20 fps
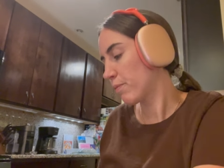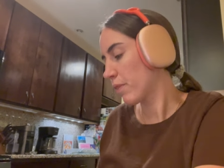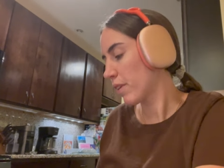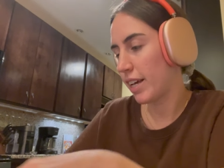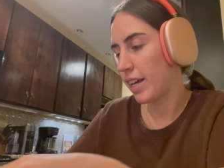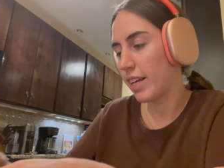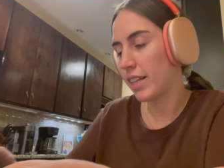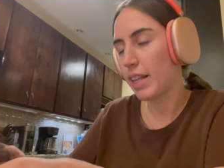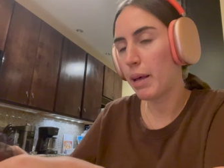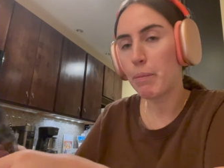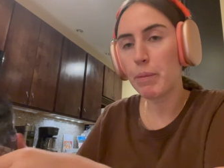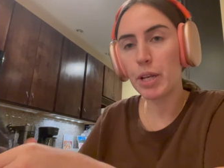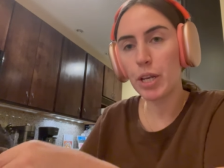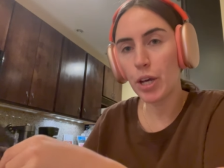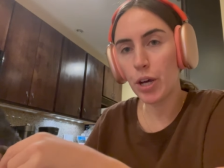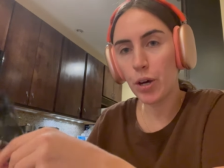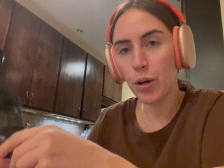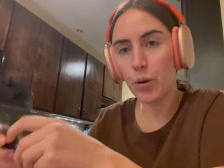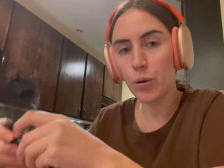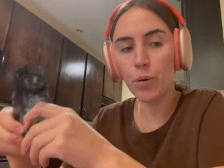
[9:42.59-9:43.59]
Okay, let me
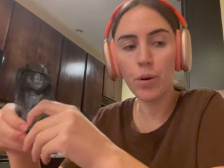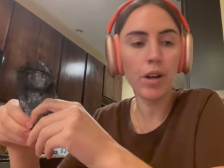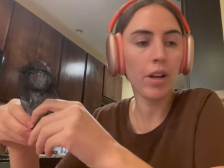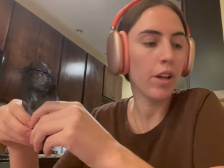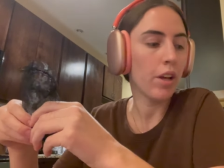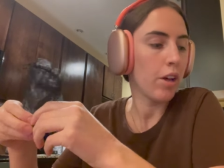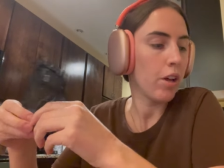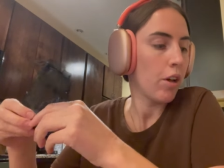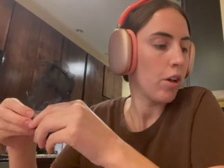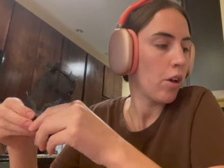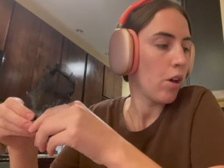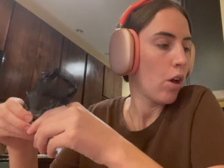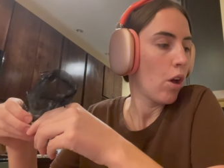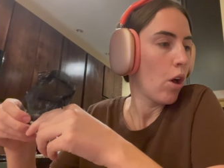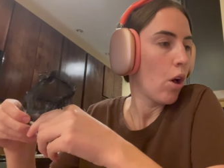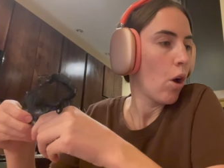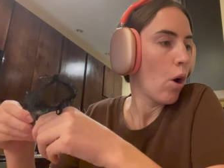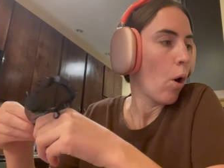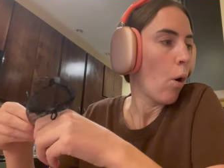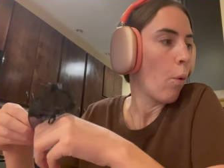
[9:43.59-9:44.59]
know
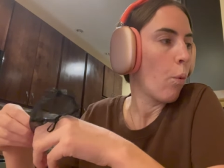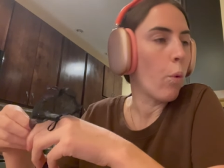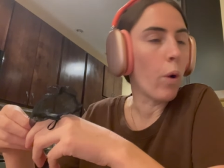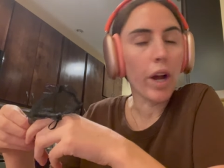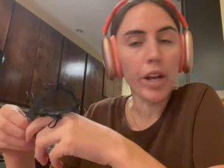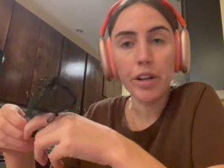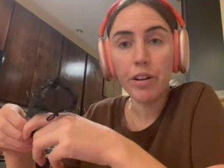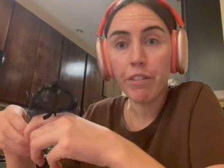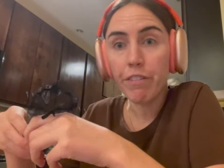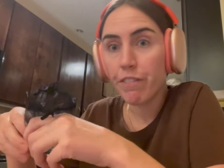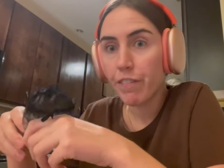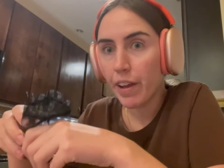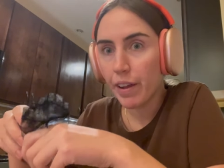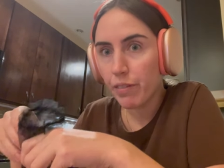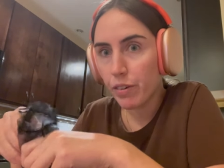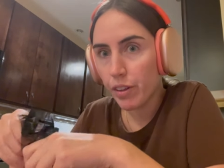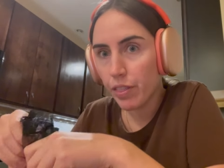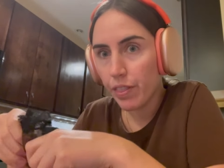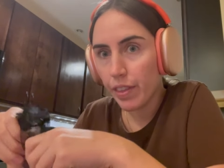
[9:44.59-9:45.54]
what your favorite